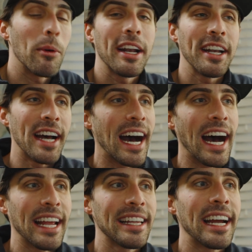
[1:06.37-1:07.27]
I wanted to
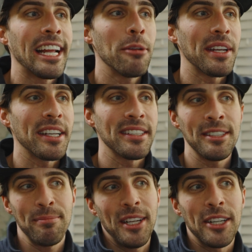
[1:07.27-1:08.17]
highlight it
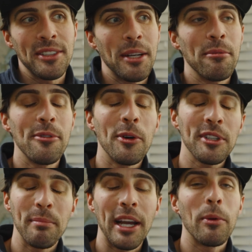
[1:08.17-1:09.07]
because, you know, some
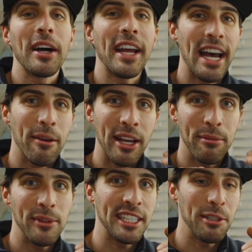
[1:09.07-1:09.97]
folks might want to have
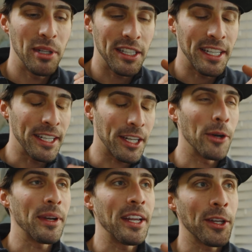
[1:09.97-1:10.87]
that flexibility to
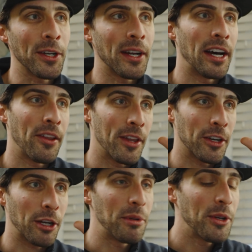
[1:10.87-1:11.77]
go either on
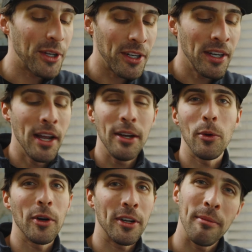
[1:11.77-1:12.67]
their computer
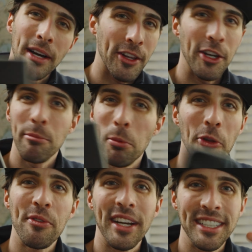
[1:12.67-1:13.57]
or on their
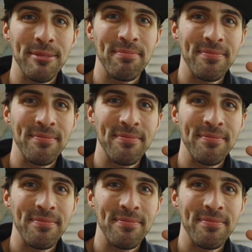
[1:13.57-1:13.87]
mobile device.